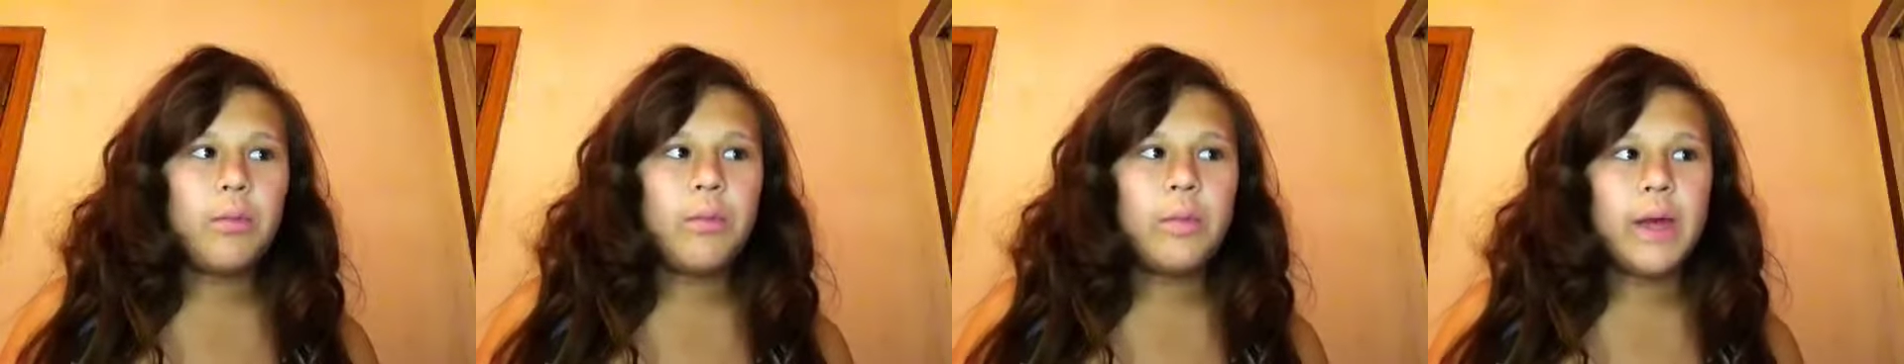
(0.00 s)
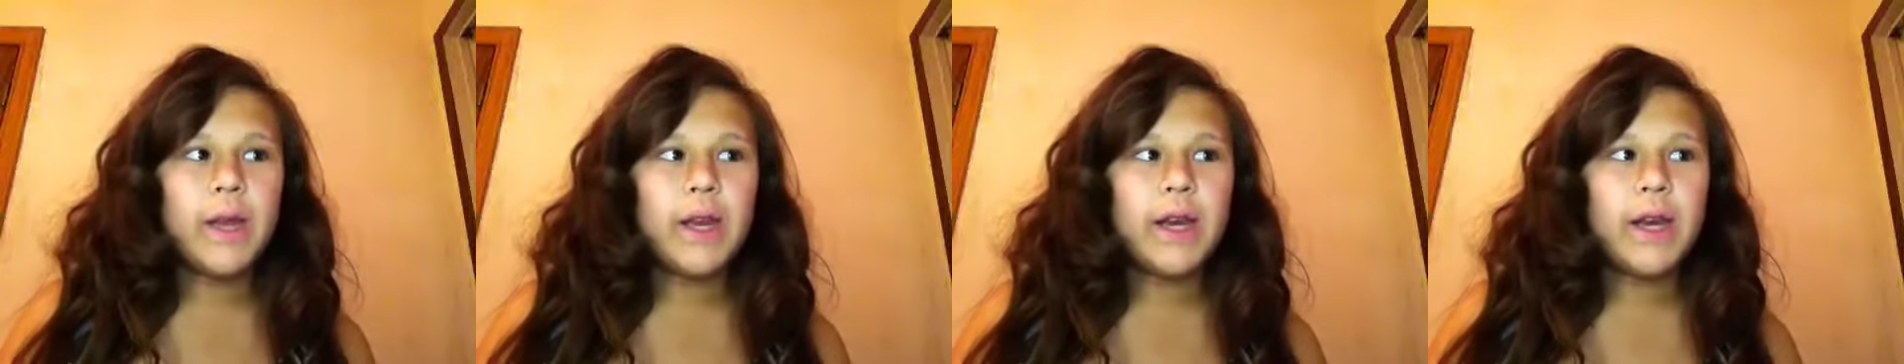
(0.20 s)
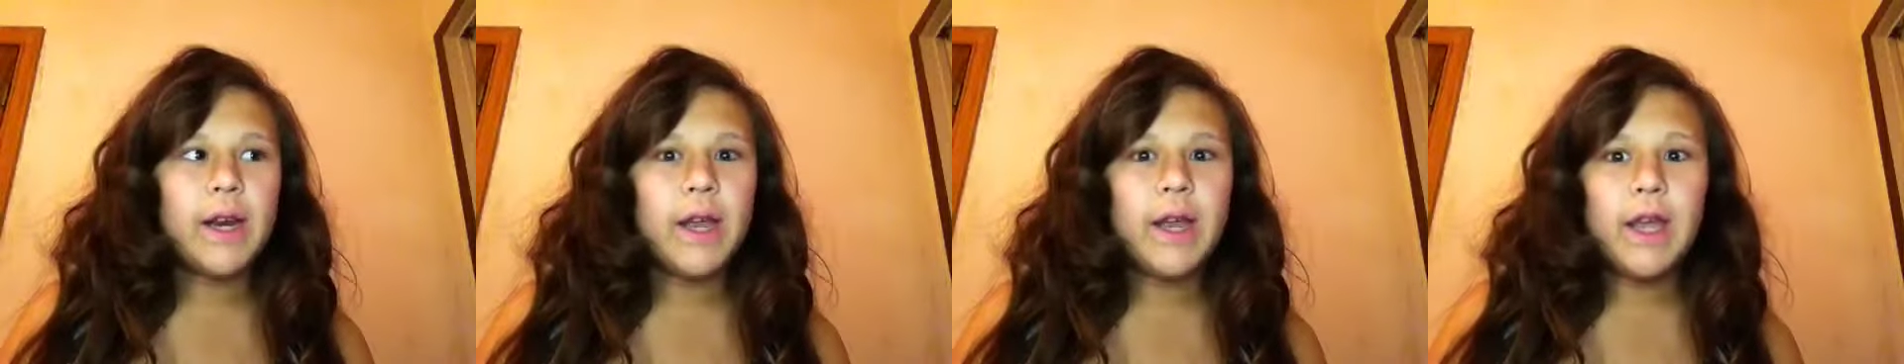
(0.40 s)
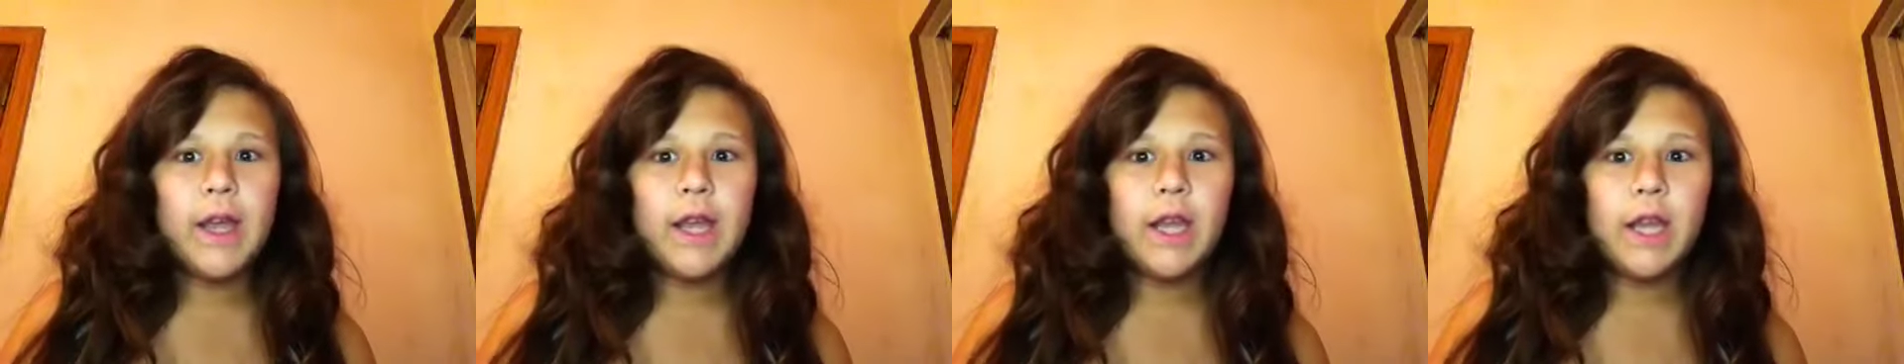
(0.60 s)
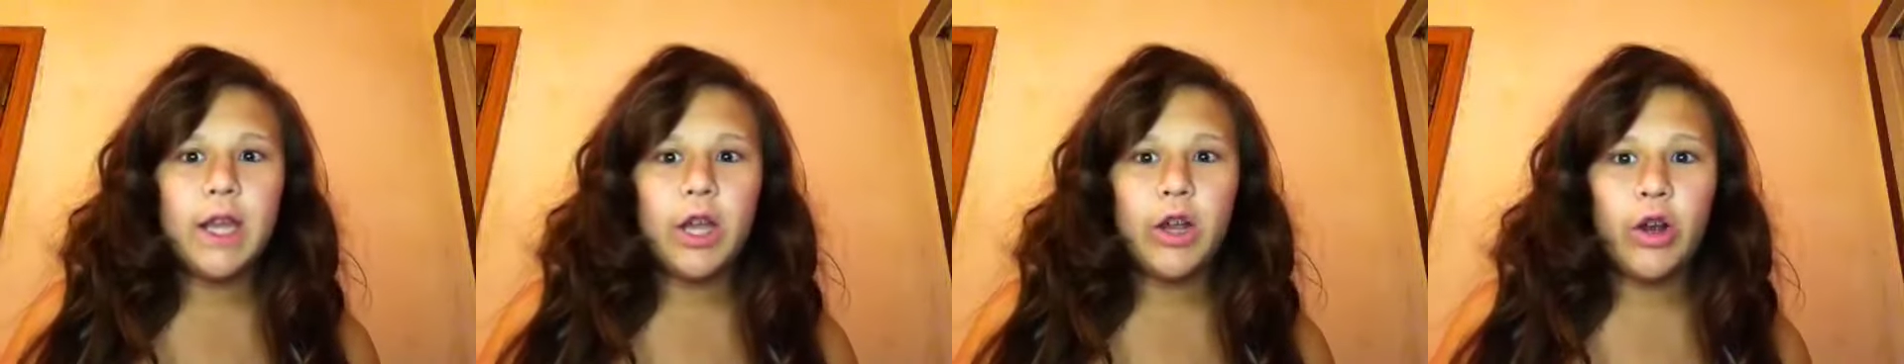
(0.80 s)
been
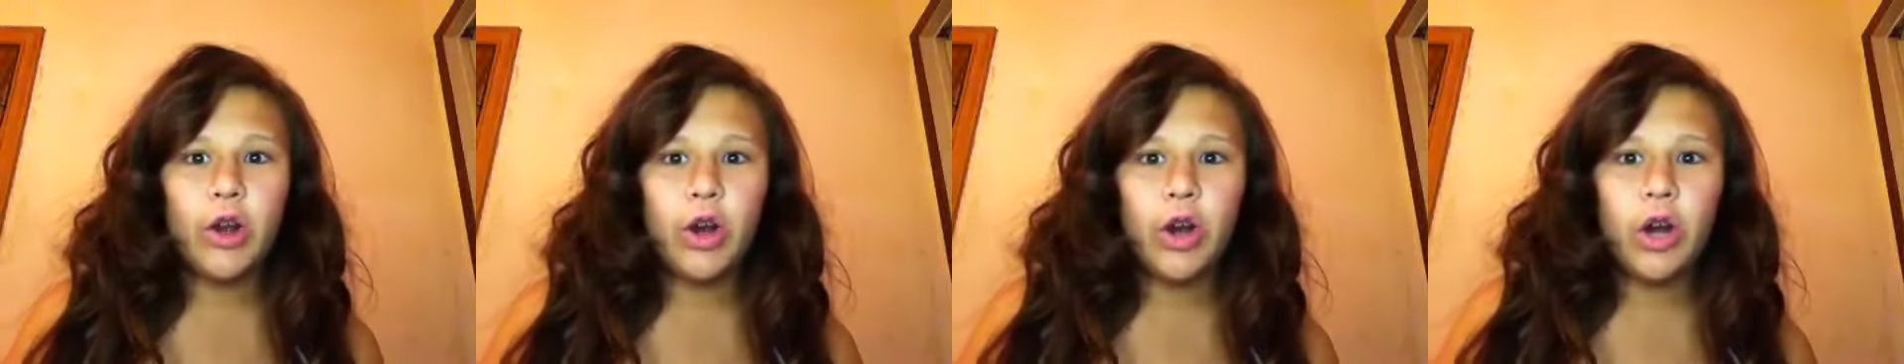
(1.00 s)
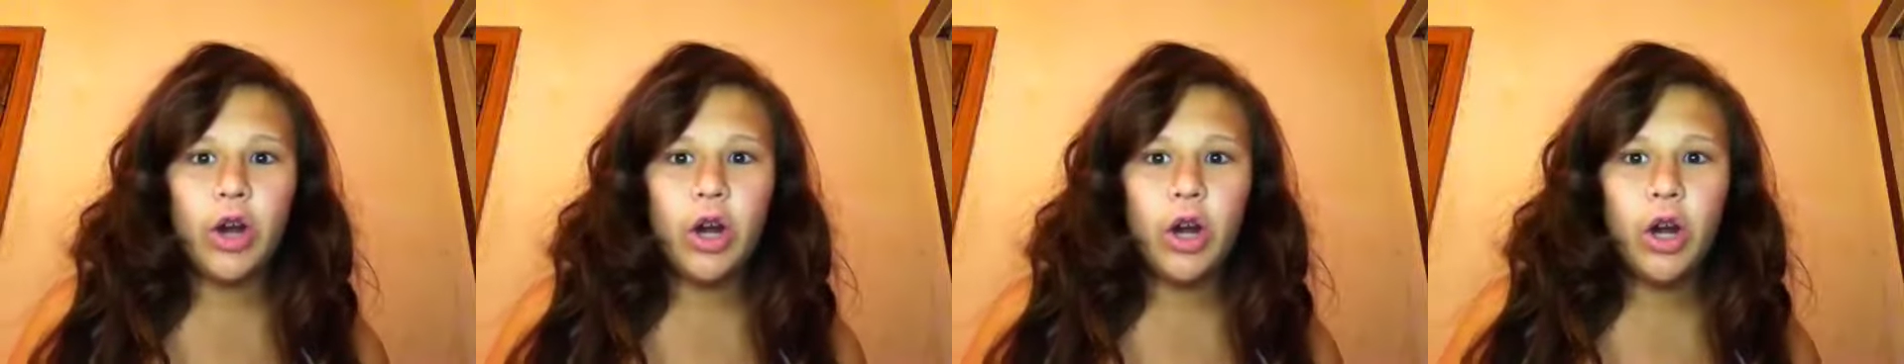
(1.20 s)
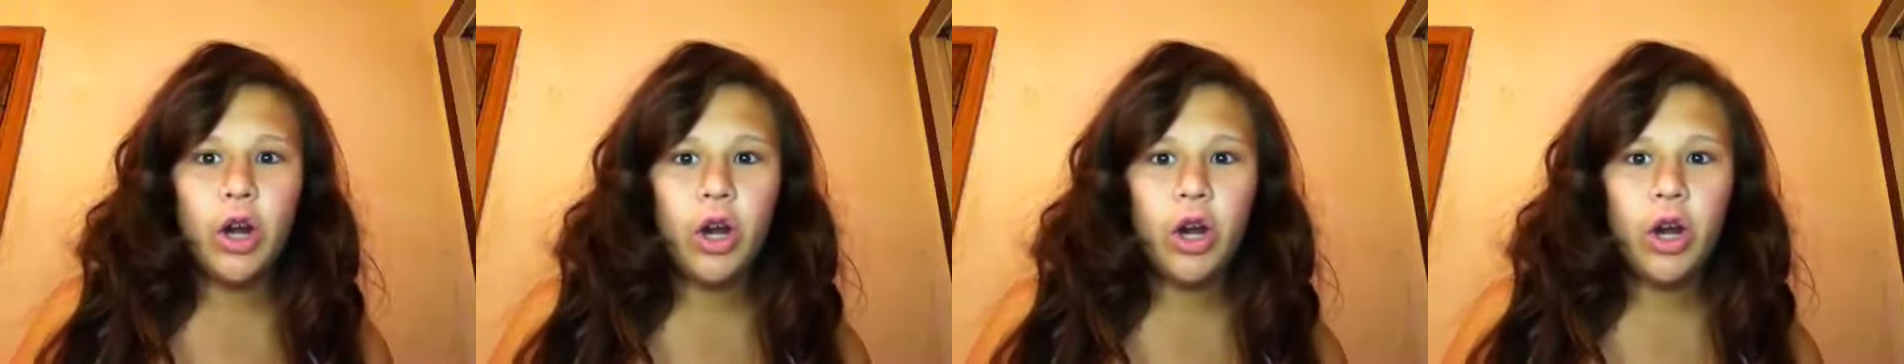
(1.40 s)
here